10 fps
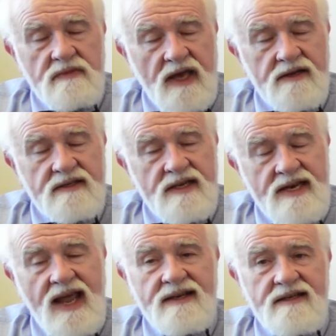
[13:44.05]
get us
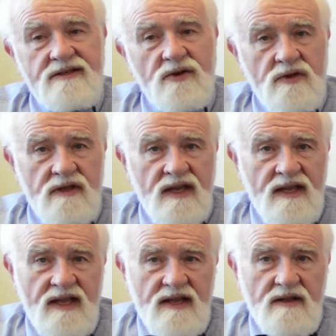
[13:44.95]
connected so that
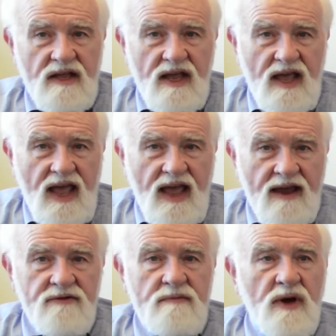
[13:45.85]

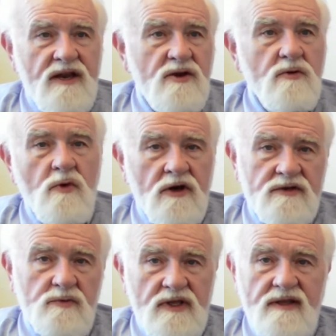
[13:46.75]
everybody who
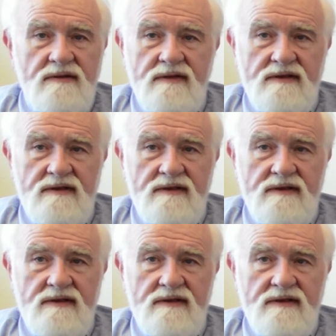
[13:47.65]
works with